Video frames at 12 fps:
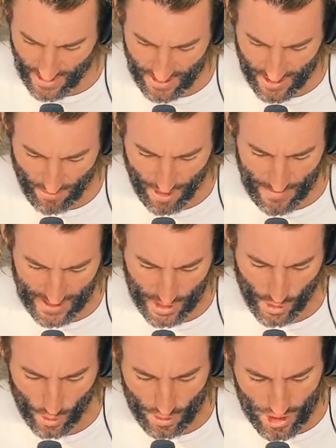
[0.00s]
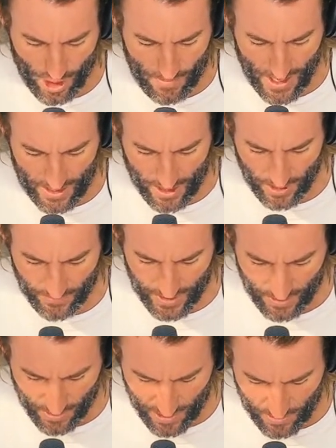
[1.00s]
I didn't know my mugs also made
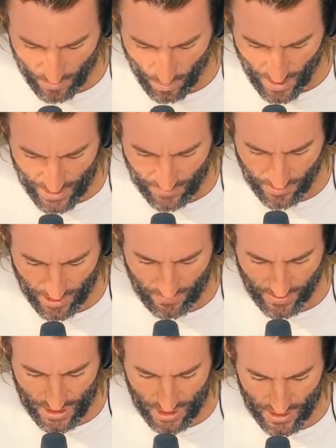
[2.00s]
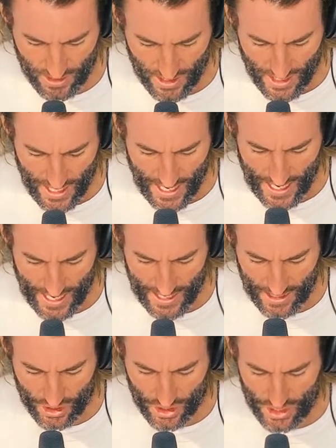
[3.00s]
coffee. What a wonderful invention.
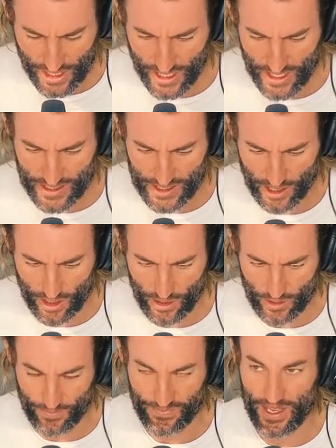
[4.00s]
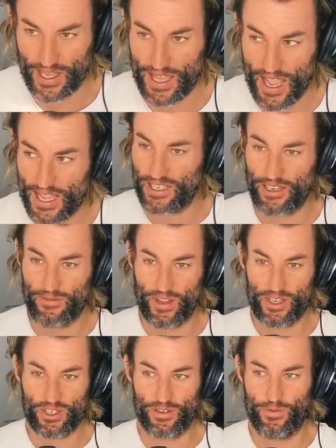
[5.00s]
Cheers, Lou. Now, there's an
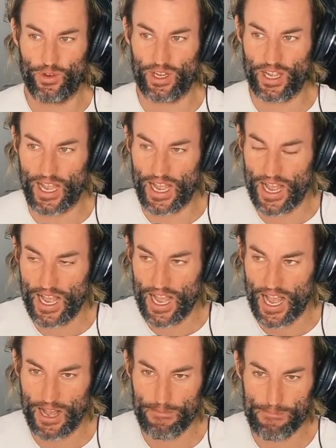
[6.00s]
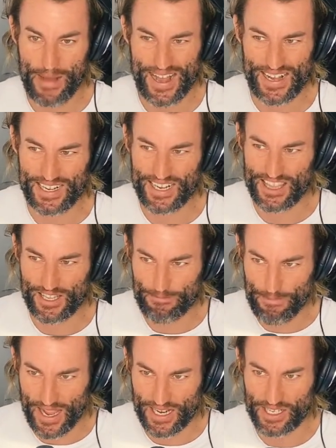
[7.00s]
invention for you. A mug
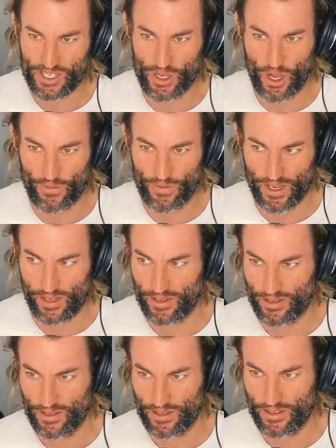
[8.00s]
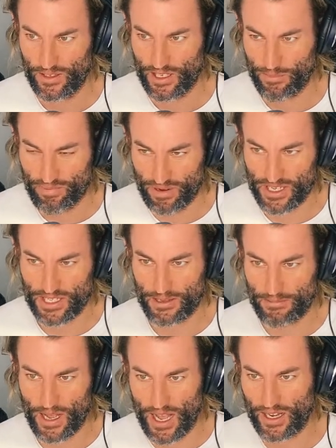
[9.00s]
that makes coffee. You
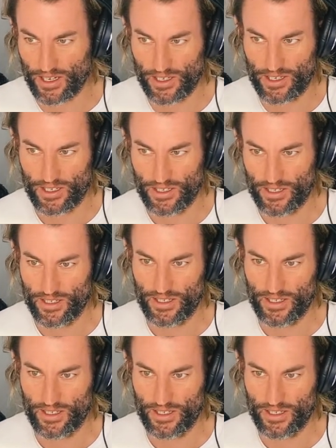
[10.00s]
press the mug